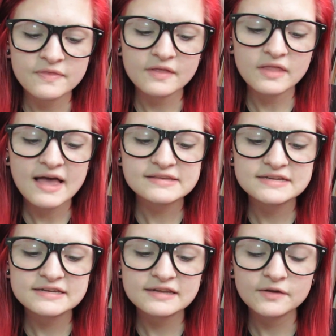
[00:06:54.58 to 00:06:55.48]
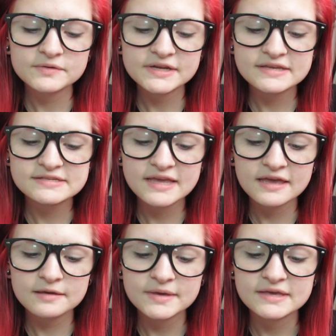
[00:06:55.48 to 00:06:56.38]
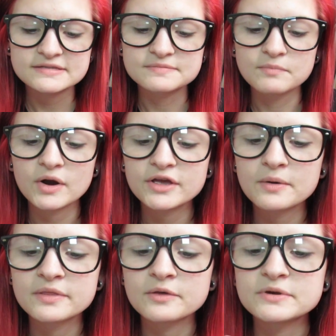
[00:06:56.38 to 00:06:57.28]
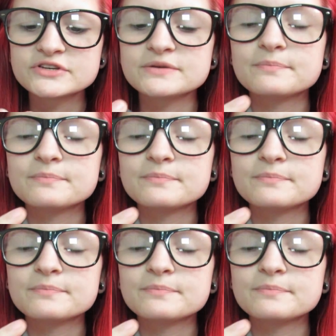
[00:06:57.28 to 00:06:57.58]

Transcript: then the last Nintendo DS game is Mario and Luigi